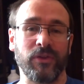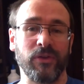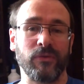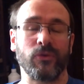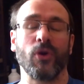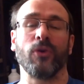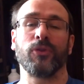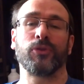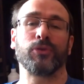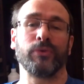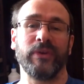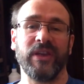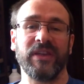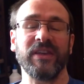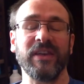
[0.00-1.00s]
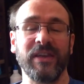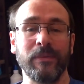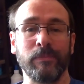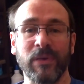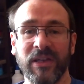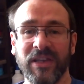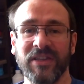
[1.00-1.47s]
you've got
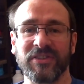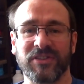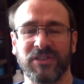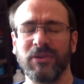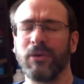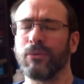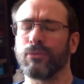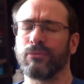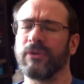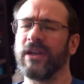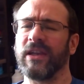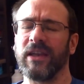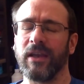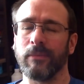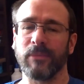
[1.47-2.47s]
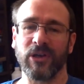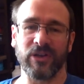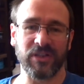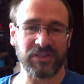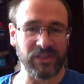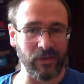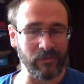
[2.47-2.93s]
3D, but it's not really
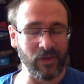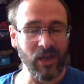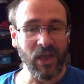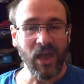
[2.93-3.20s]
immersive.